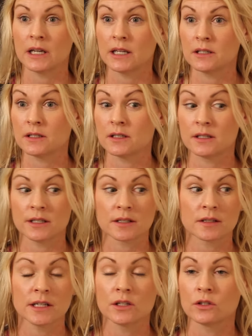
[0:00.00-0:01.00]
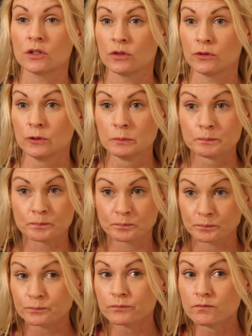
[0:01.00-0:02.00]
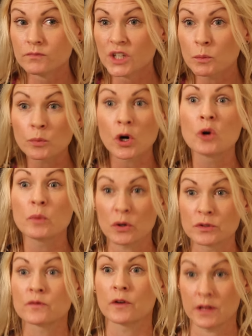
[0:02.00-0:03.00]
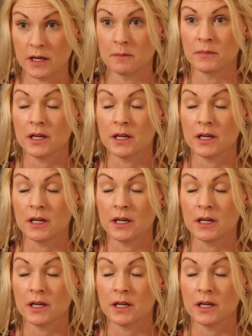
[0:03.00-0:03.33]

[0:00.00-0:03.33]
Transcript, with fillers: into Disney to do promos for them.